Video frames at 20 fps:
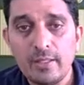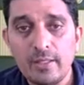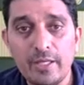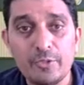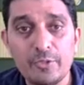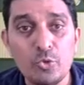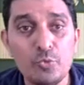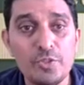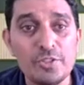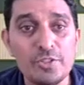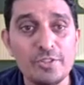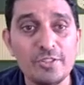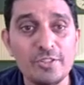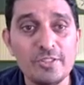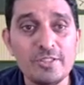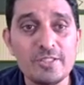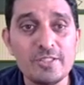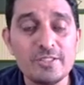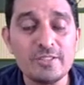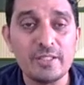And you will
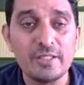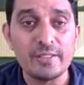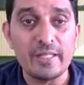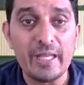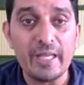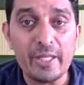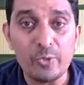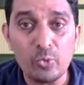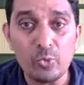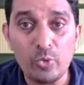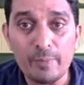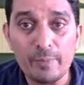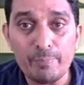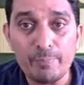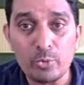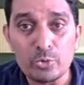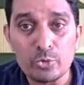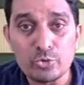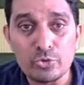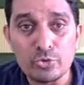learn narrow
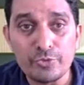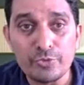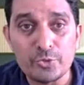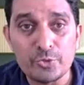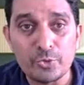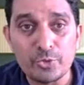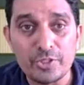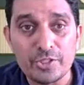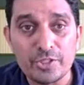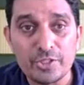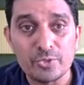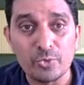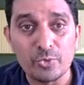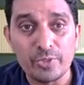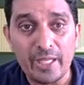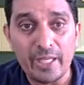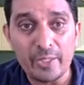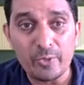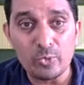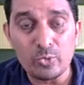approach of education or
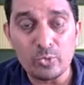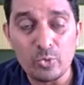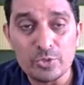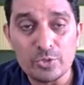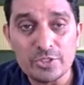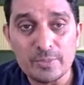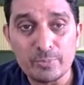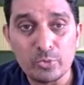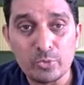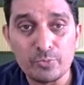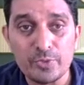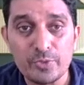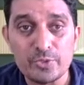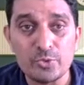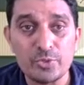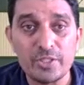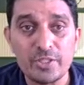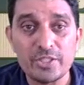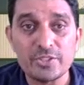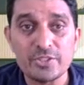narrow concept of
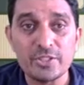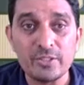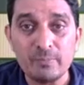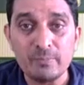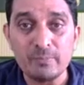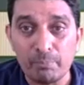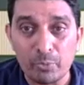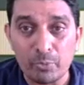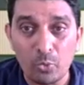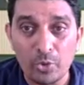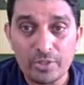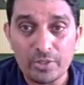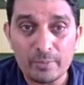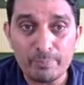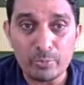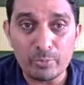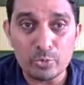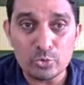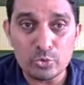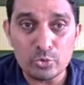education, broad
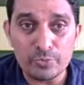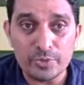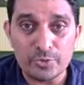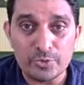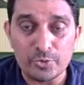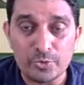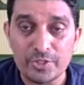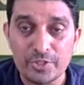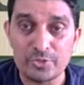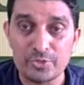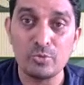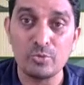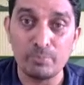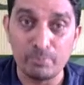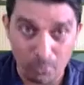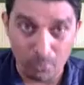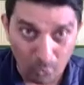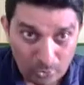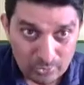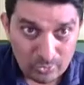approach of education or
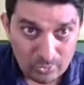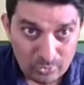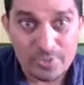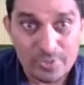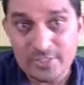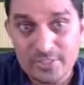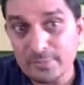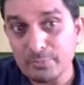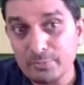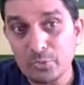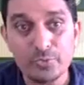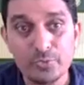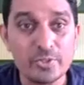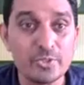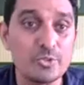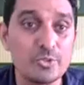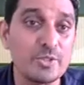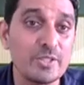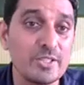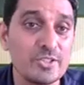broad concept of
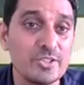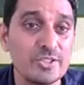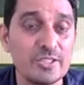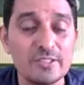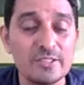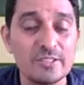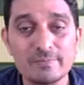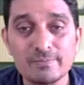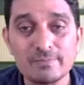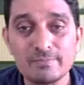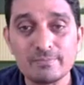education.